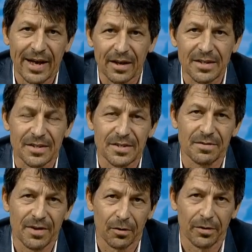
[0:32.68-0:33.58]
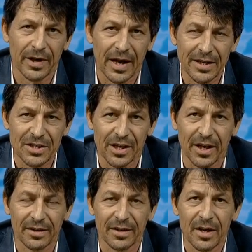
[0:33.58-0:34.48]
analysis of health and
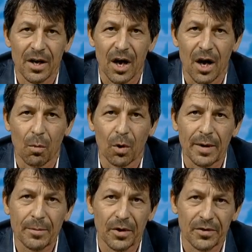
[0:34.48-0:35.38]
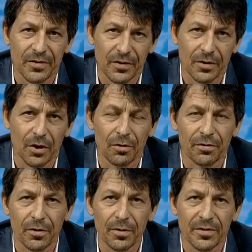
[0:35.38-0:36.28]
ageing. And what I'm going to go
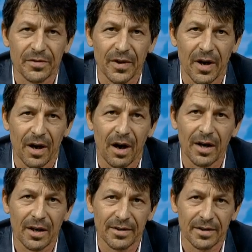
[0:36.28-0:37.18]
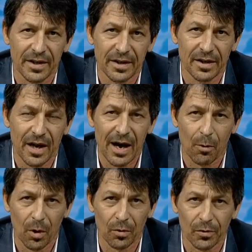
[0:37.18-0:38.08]
through is highlighted in
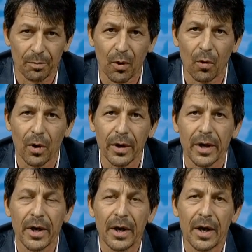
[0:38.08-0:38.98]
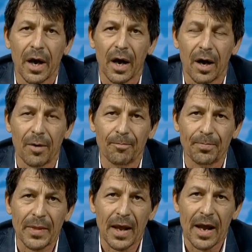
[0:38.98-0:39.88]
our World Report.
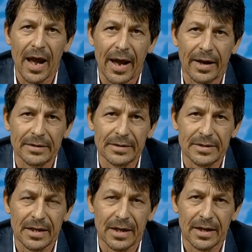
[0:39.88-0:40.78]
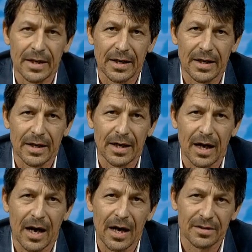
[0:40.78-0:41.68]
Some
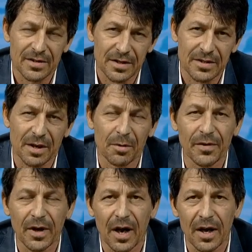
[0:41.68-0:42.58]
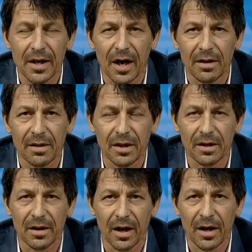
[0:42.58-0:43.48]
of it I
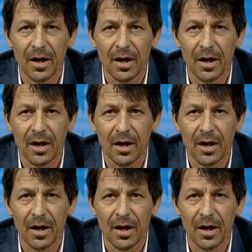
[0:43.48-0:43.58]
think